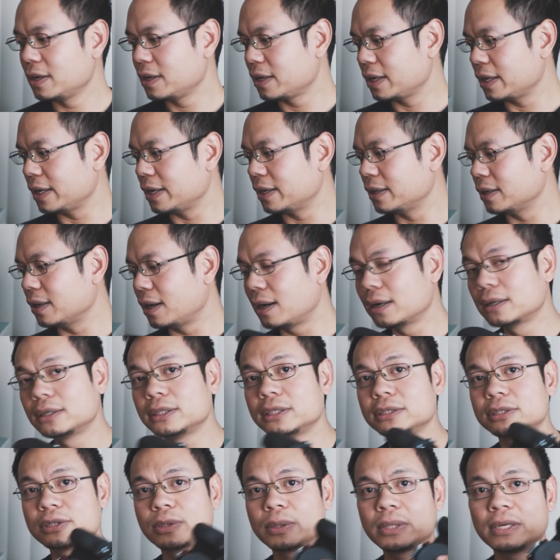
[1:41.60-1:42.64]
and
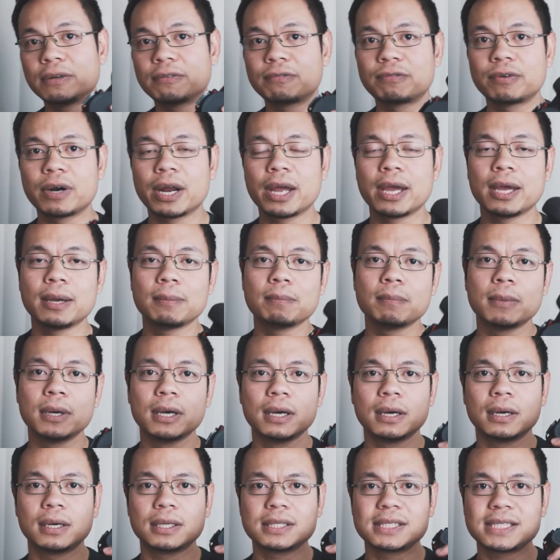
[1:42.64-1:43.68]
120
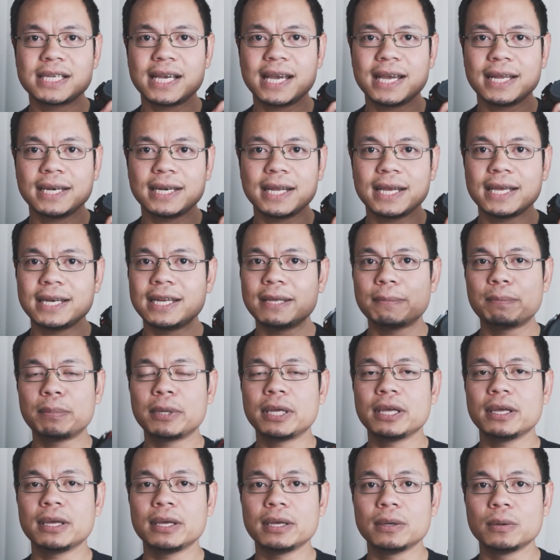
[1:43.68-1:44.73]
frame
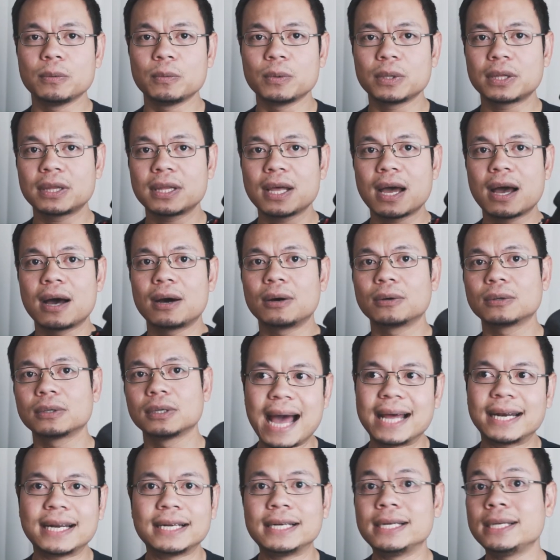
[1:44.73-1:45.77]
1080p without
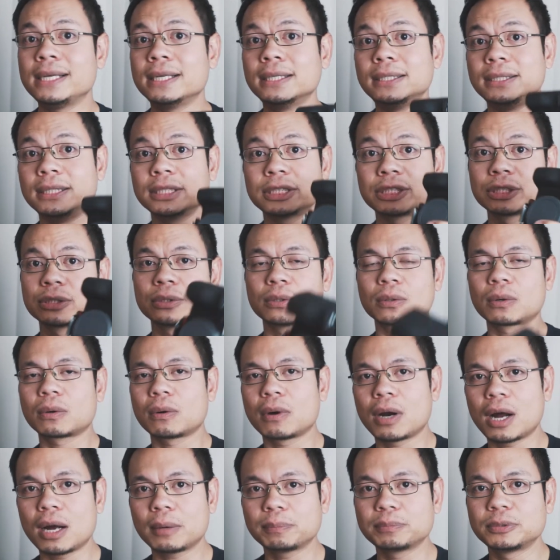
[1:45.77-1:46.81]
add any additional
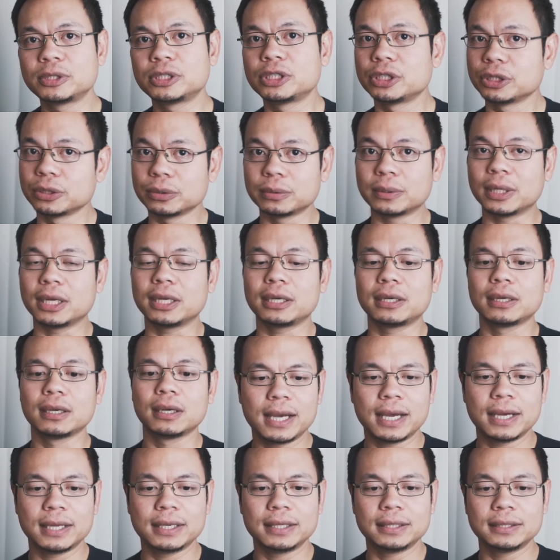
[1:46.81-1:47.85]
crop to it.
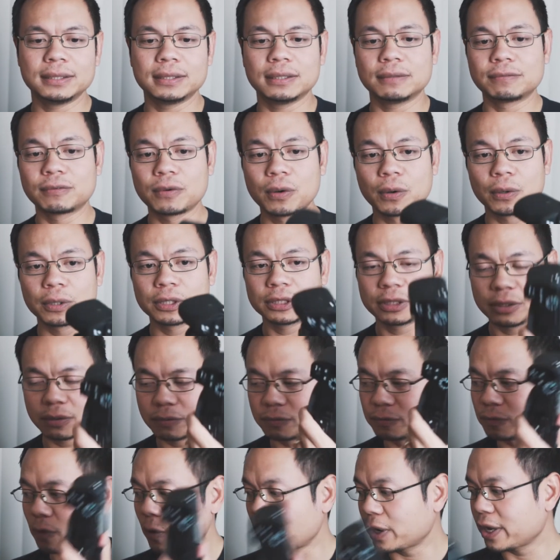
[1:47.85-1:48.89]
And of course
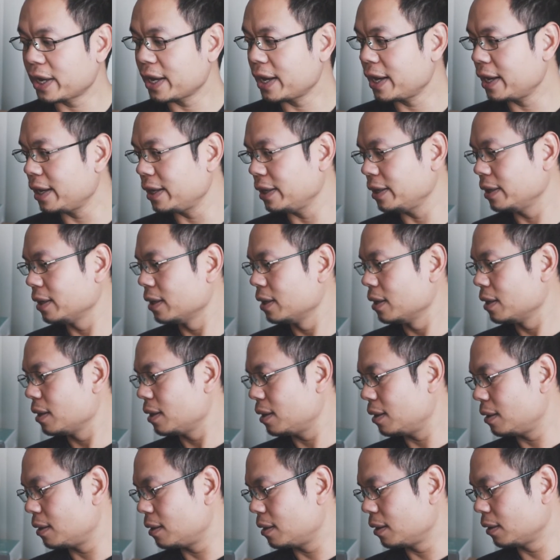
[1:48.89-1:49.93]
4K.
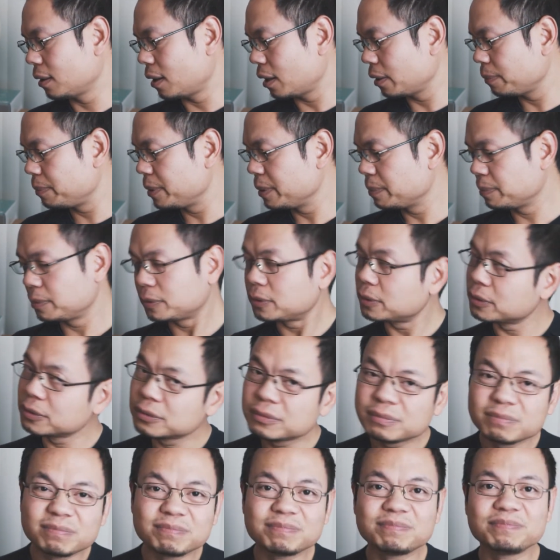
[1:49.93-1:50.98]
A lot of people
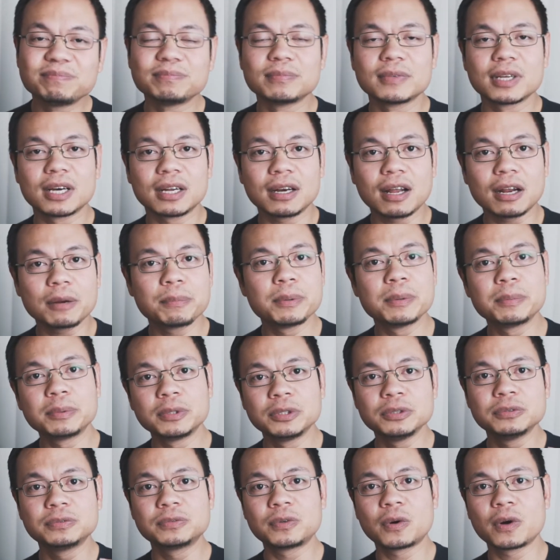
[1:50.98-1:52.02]

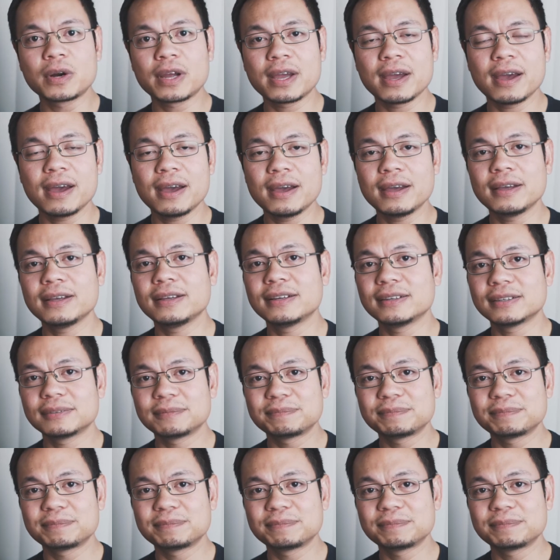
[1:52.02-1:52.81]
do 4K.